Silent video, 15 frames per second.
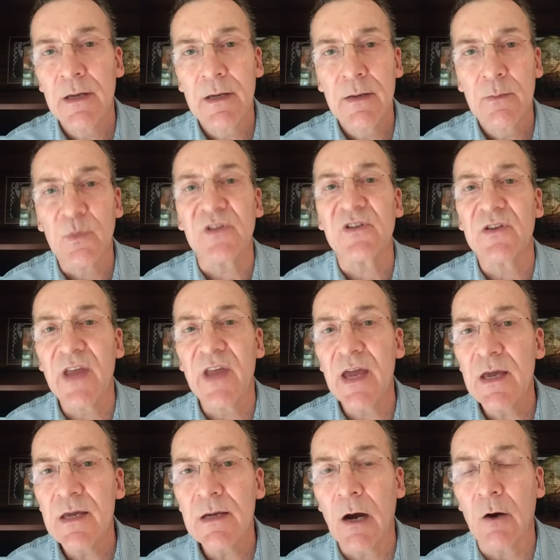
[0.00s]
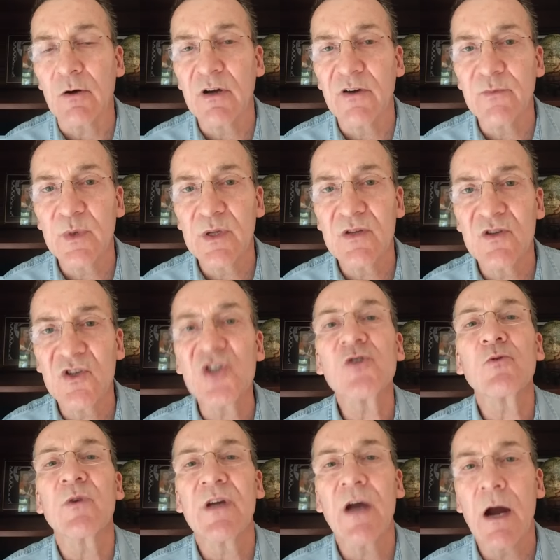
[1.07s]
But today, our government
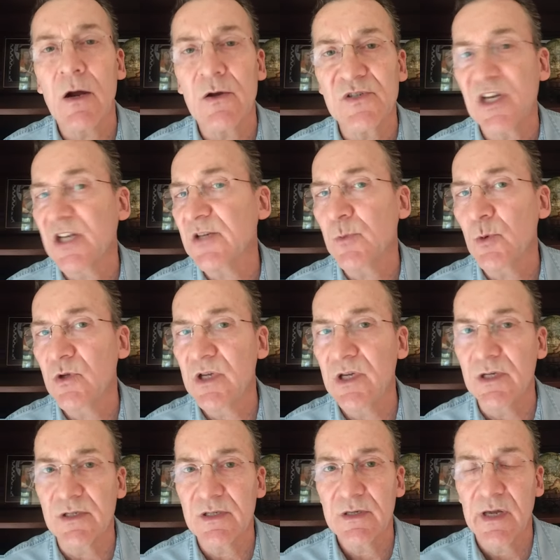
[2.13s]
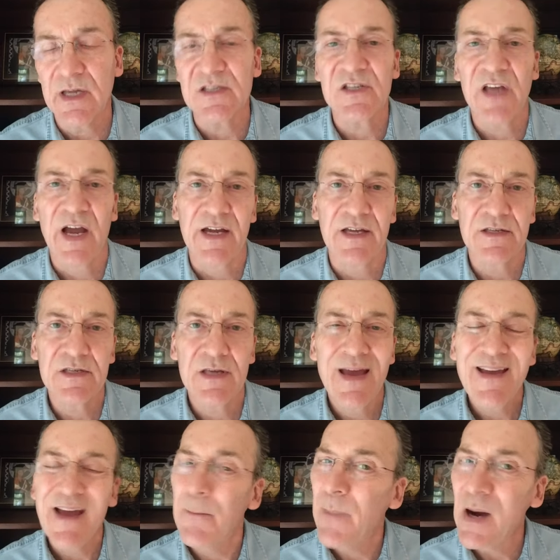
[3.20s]
disregards expertise and science,
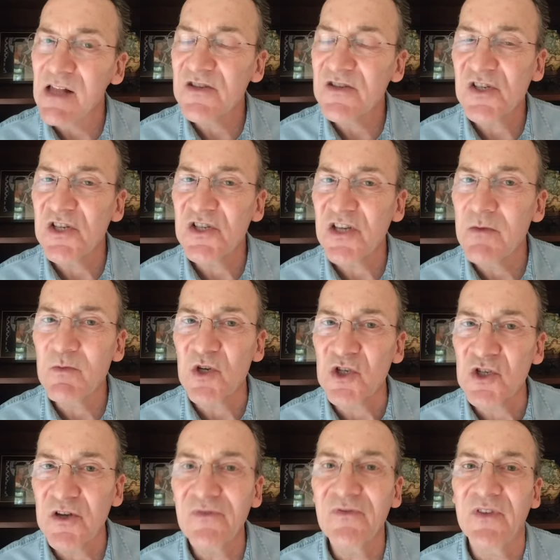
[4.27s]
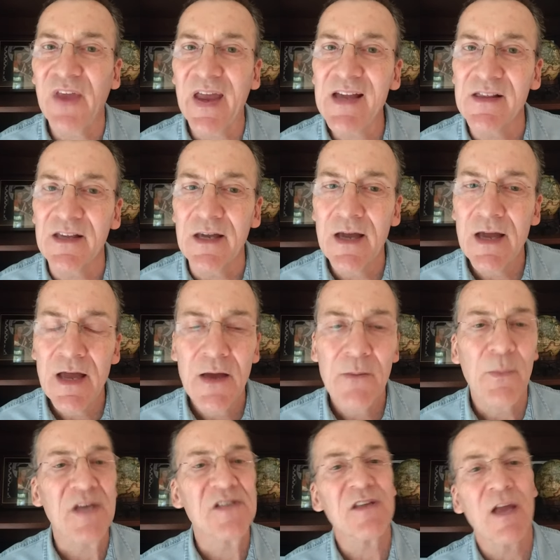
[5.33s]
and policies seem to shift daily
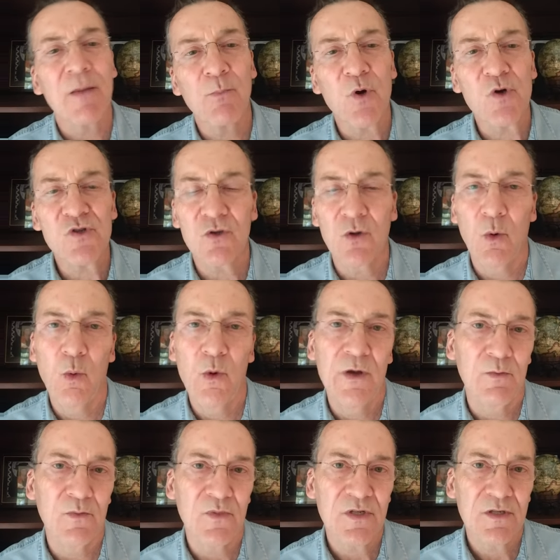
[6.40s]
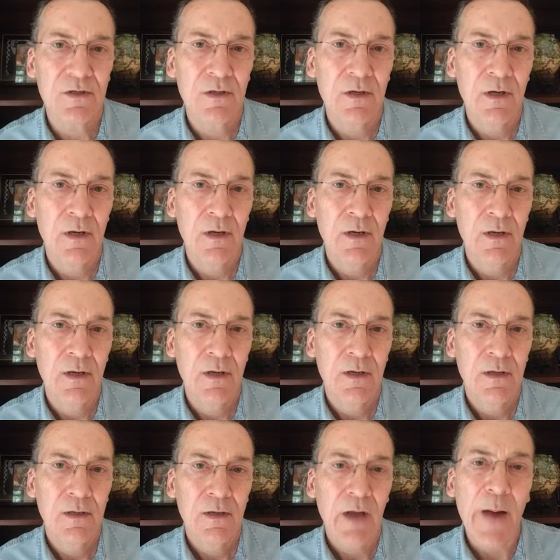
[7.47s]
based on personal whims.
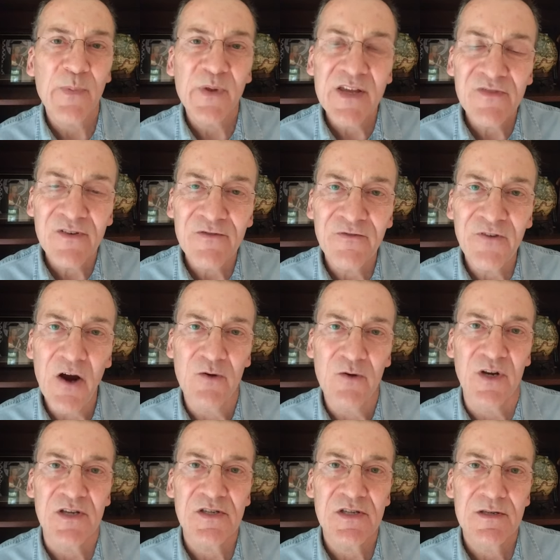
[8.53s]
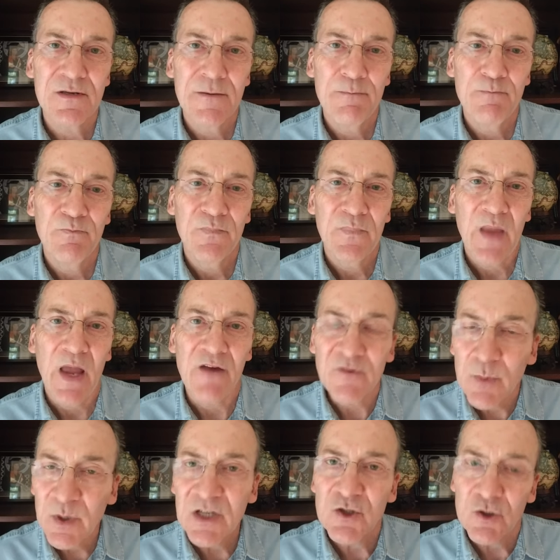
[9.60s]
I believe in fairness.
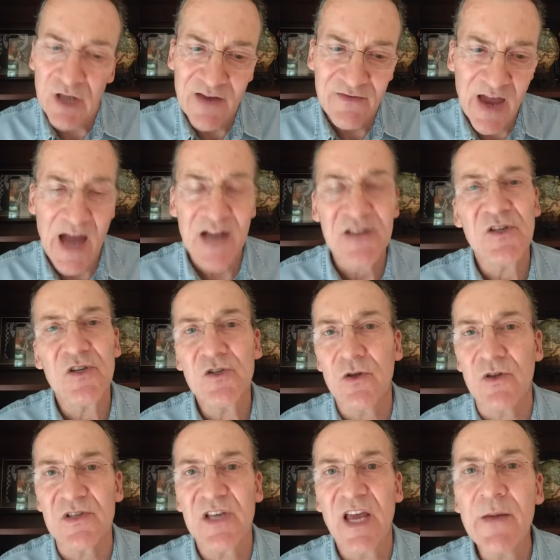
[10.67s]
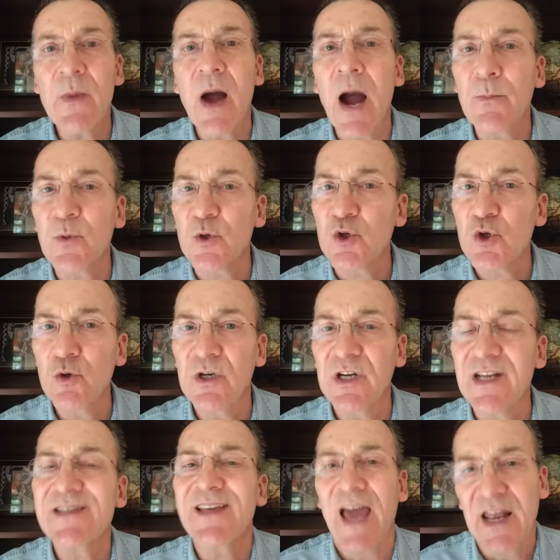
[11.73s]
Everybody should have access to the same
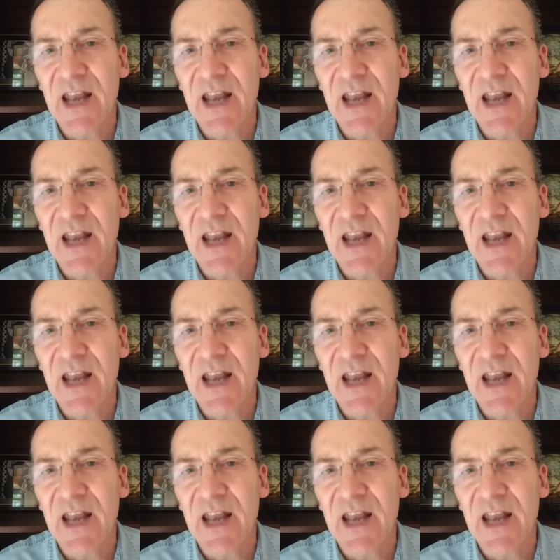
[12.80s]
opportunities, and